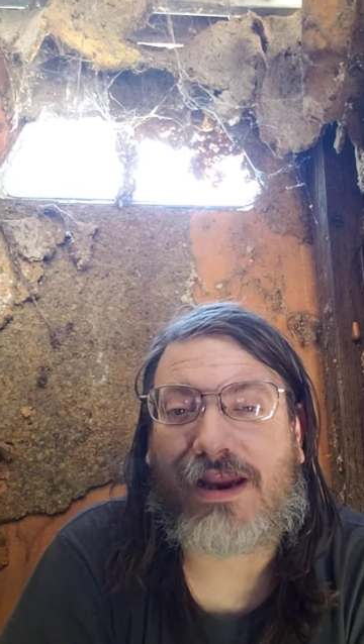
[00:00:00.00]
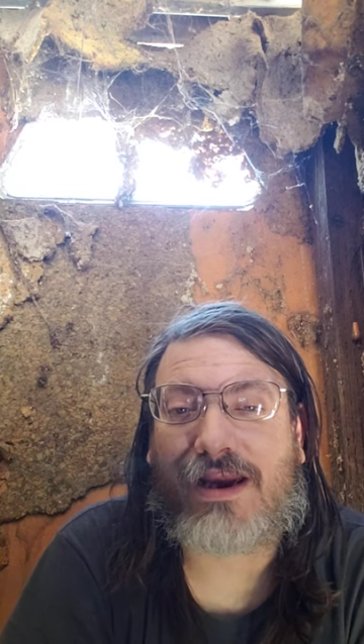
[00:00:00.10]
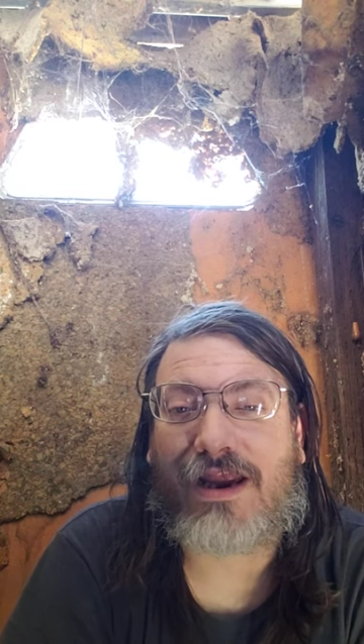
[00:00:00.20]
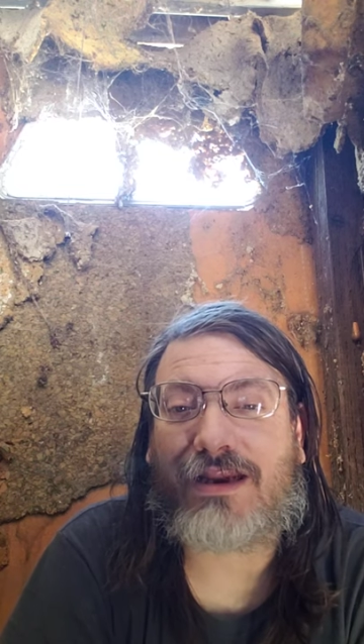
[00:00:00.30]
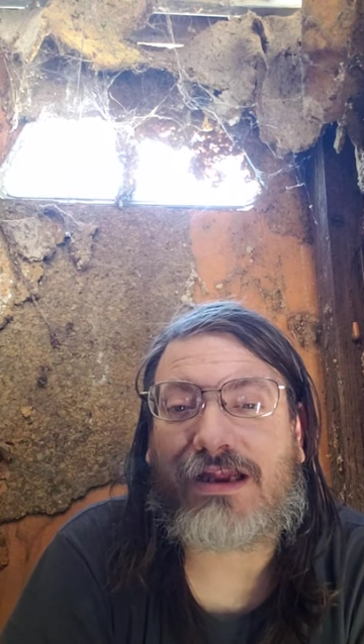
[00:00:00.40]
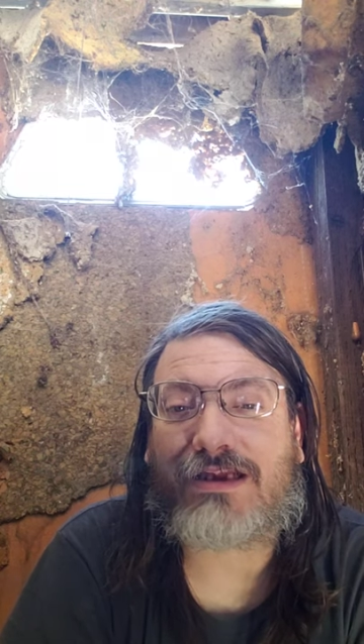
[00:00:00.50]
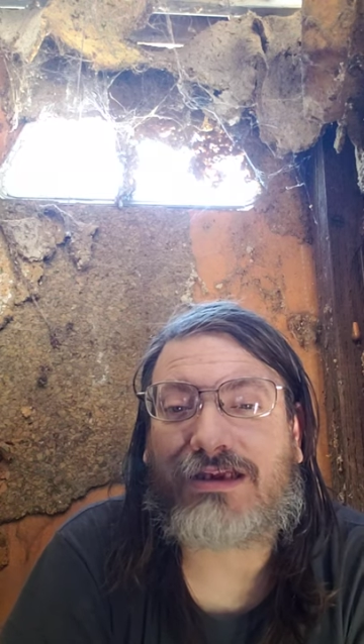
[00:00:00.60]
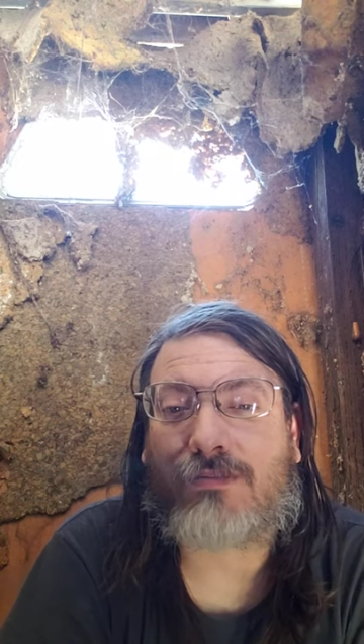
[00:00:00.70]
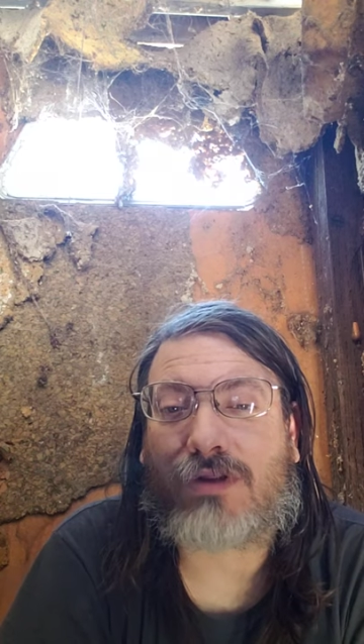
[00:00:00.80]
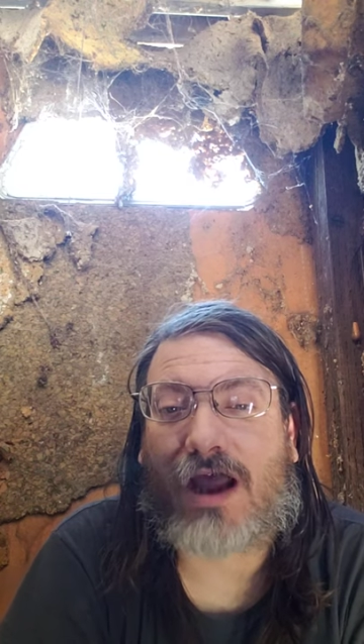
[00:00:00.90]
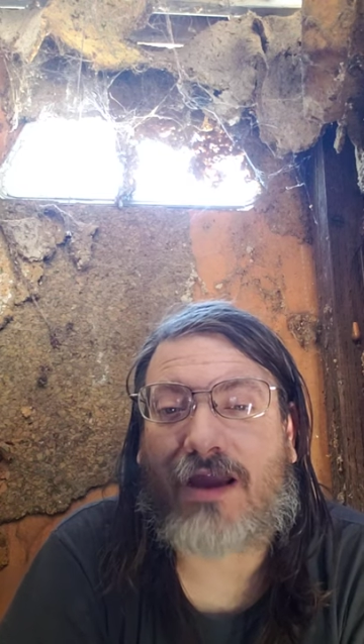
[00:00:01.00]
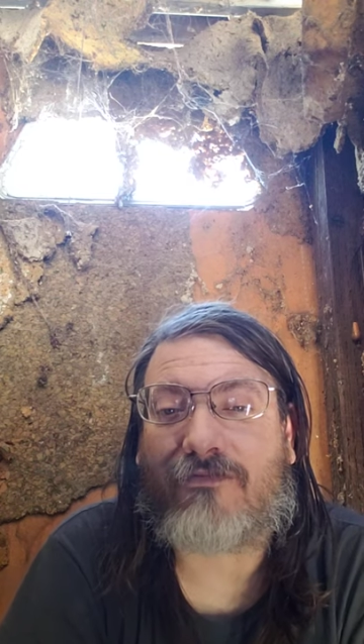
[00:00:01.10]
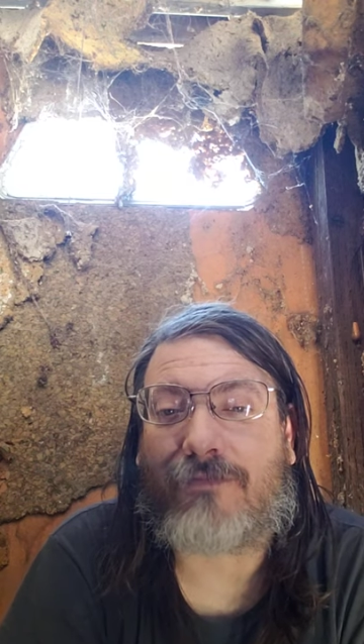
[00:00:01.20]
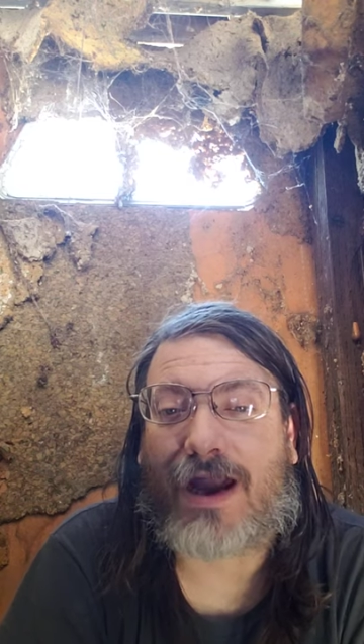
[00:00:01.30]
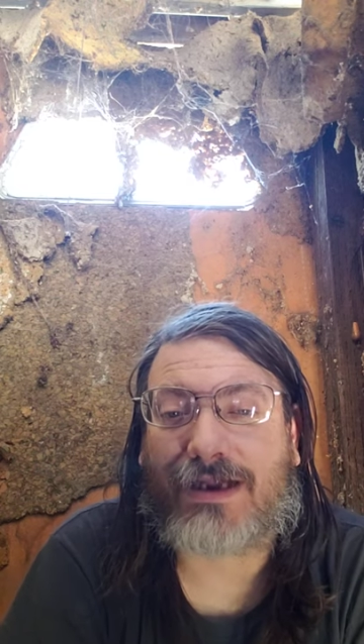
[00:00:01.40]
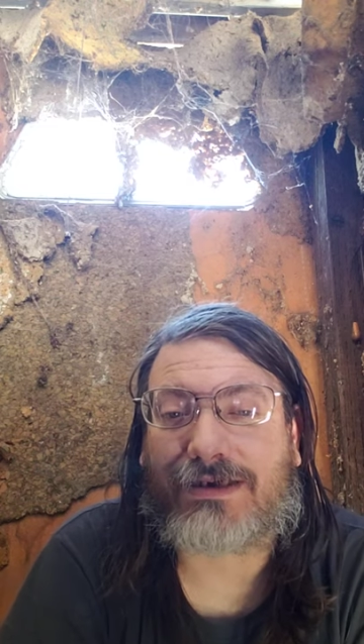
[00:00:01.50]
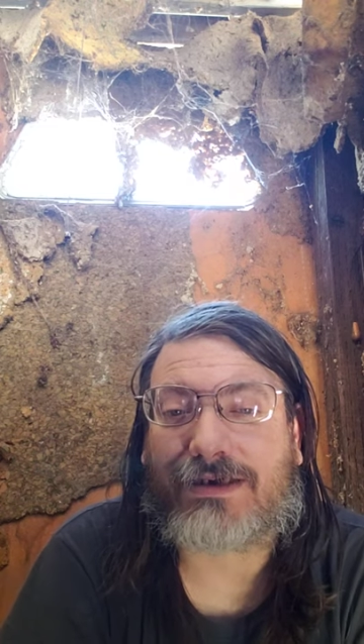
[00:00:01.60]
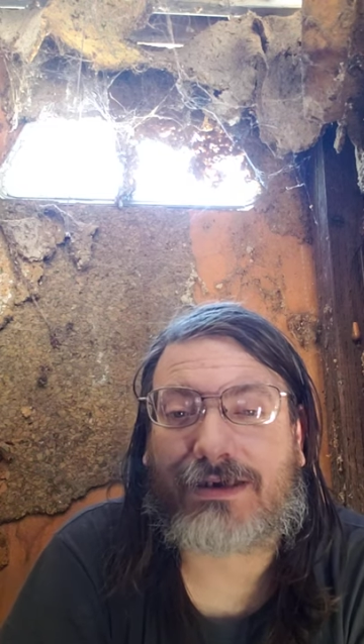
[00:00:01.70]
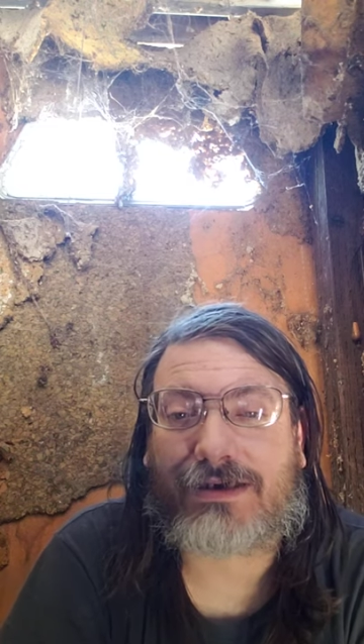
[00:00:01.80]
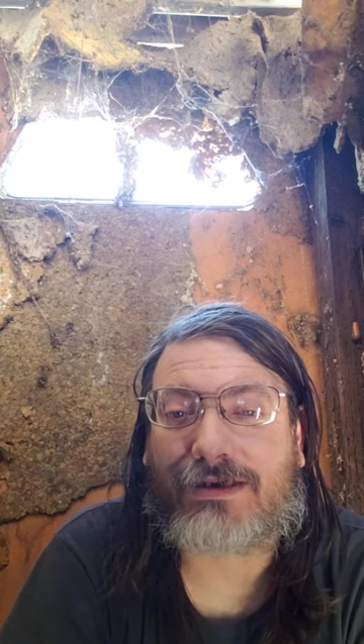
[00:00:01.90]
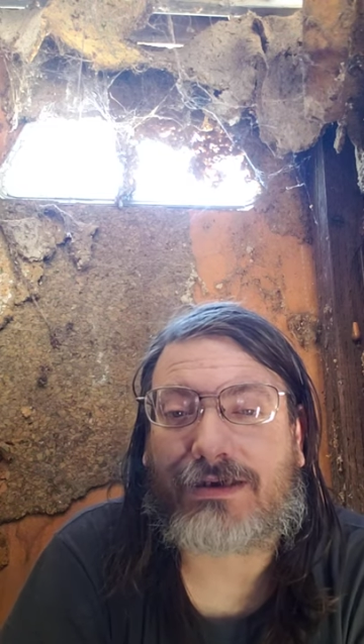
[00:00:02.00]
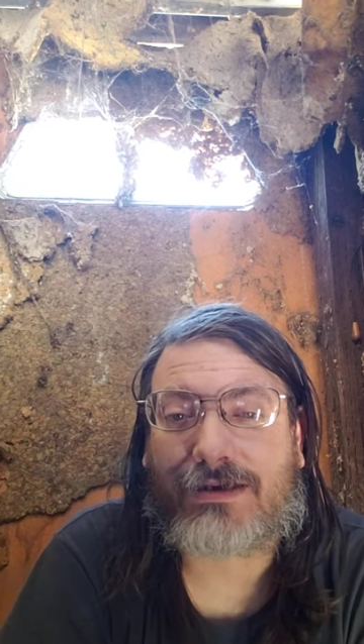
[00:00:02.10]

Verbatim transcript: An endless supply of magic.